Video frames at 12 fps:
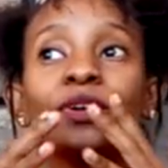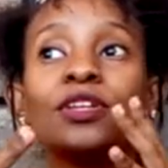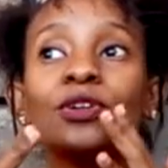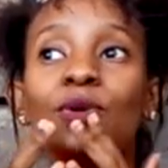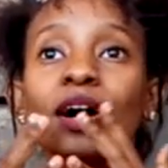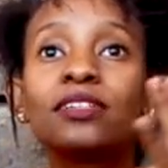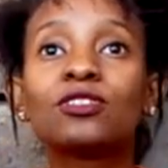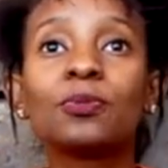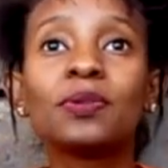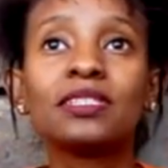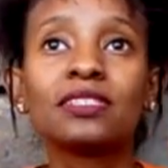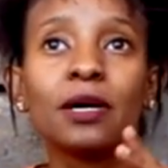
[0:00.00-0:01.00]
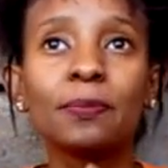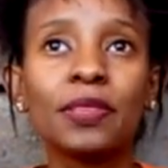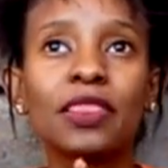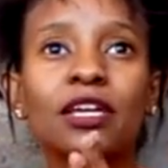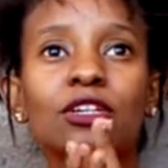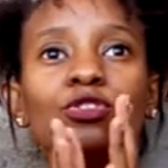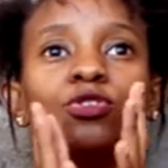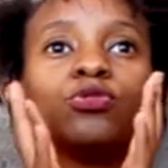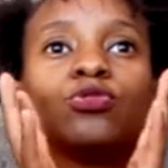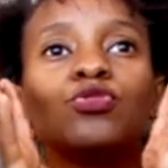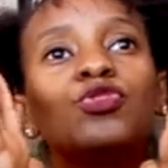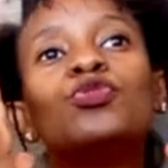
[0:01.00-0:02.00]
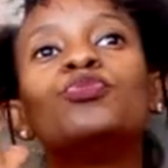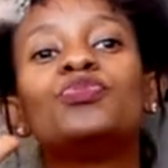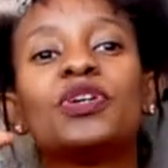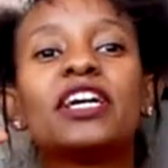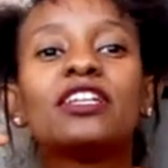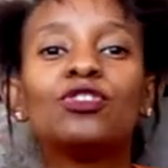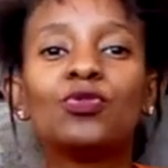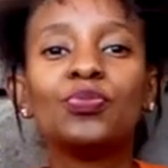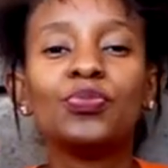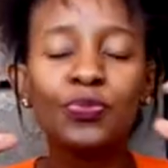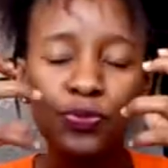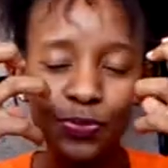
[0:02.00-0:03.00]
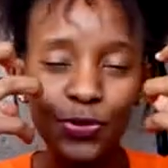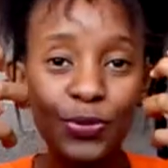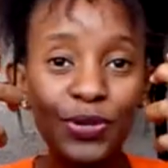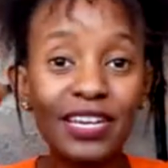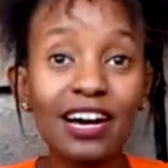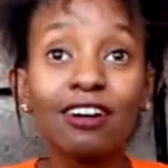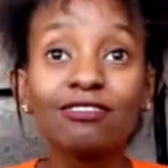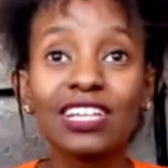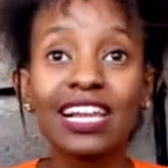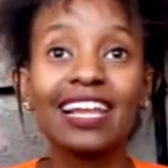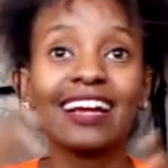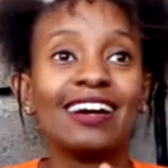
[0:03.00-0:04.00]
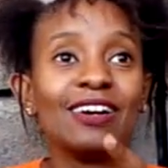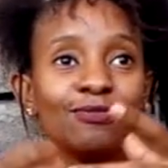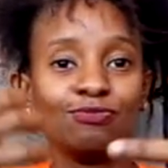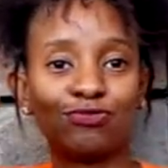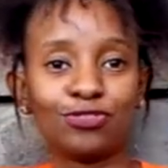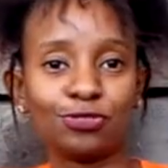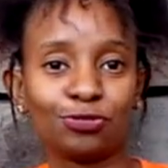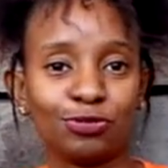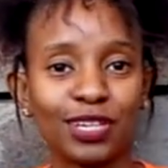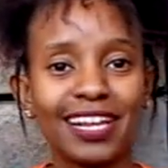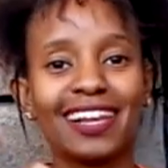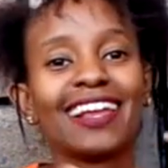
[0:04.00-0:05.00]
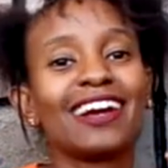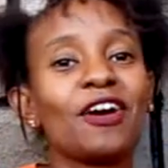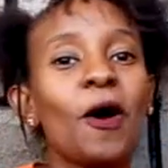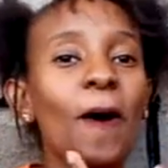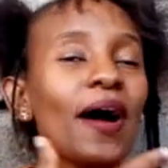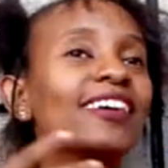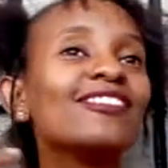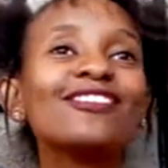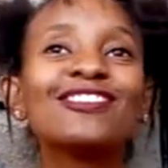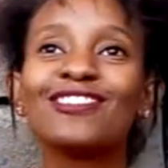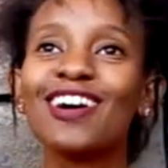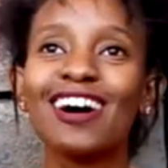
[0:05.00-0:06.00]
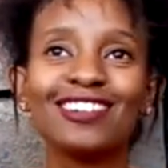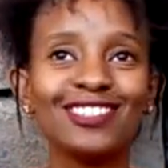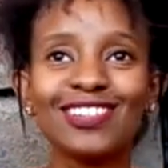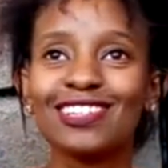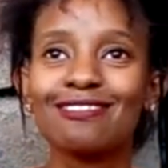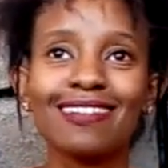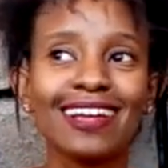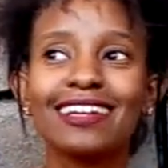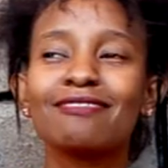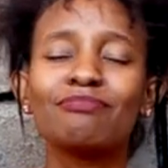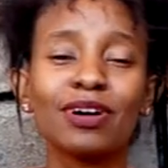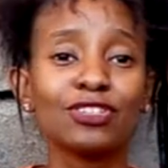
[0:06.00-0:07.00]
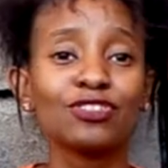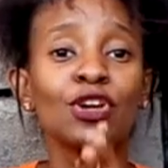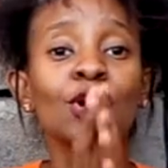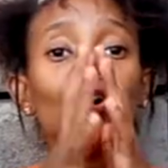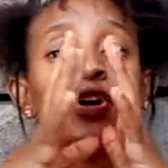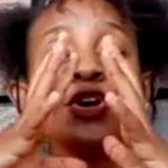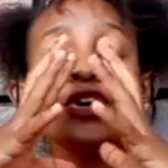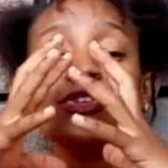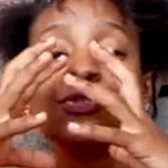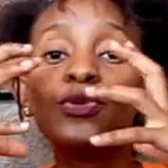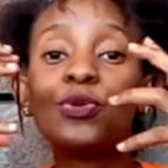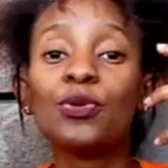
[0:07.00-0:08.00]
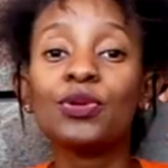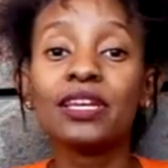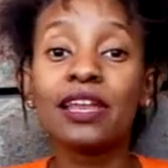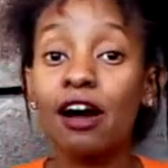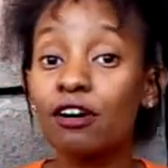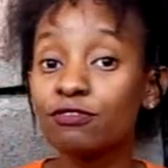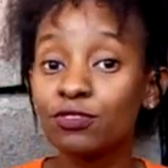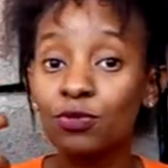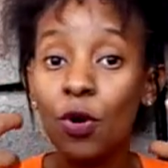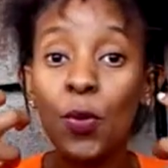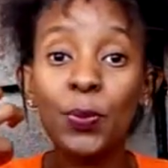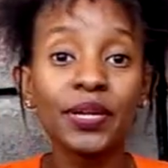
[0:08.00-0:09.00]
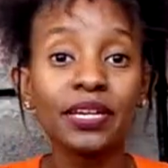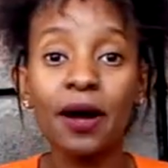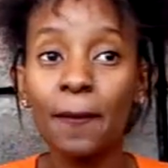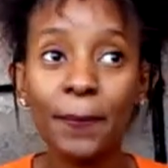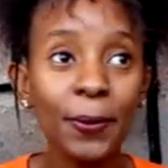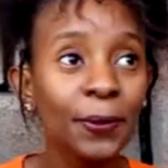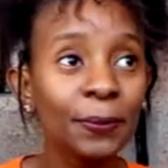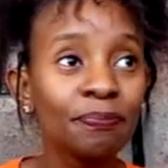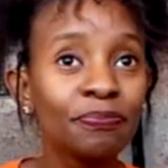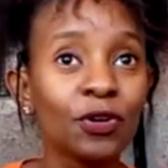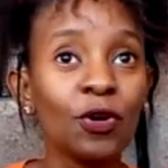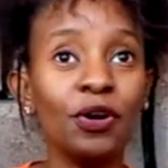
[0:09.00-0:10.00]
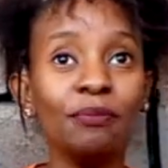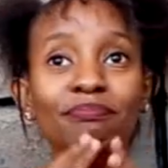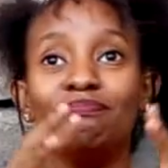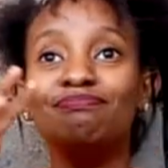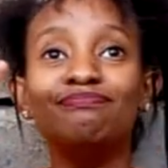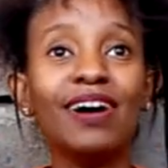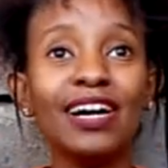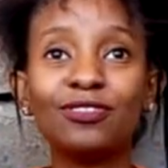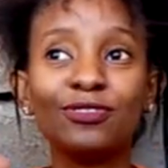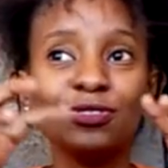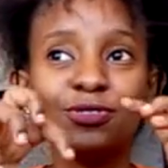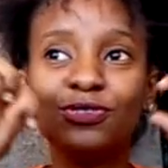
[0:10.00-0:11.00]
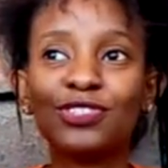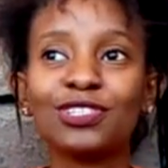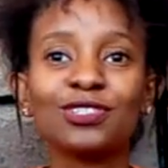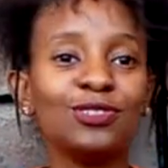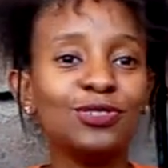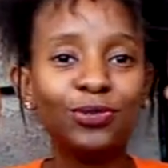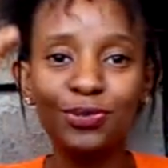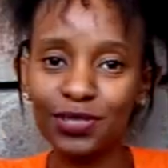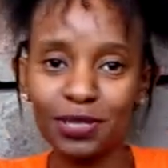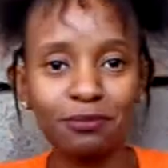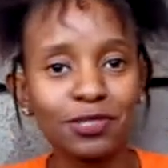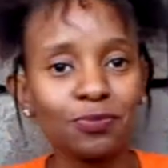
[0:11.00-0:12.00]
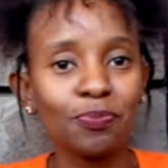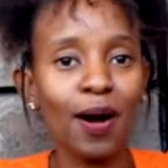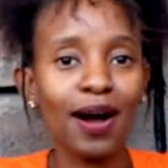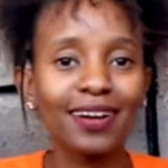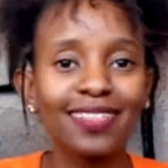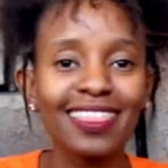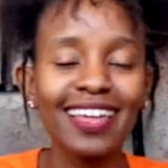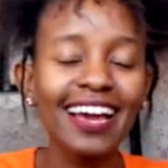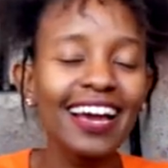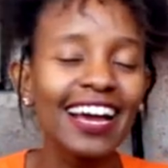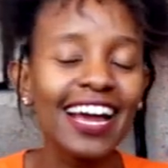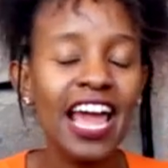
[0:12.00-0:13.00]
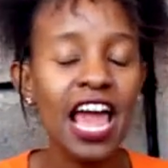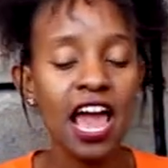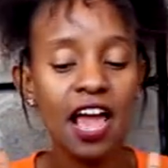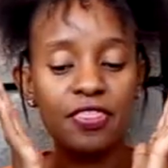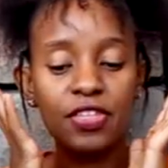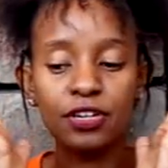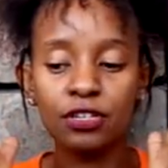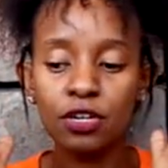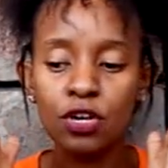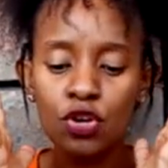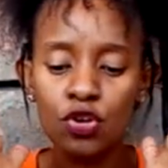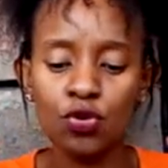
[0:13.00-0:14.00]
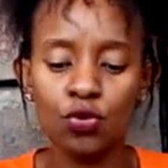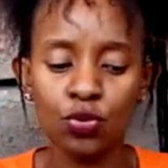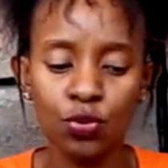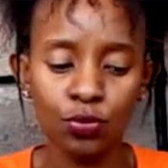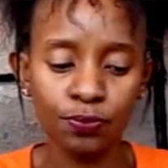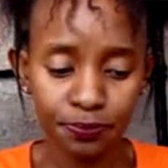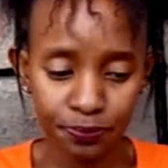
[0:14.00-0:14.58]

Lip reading: your heart opens up and then it goes to your brain, your nerves are like, they're like, I don't know how to explain it, but your nerves open up, or I don't know, just do some spark thing, and then your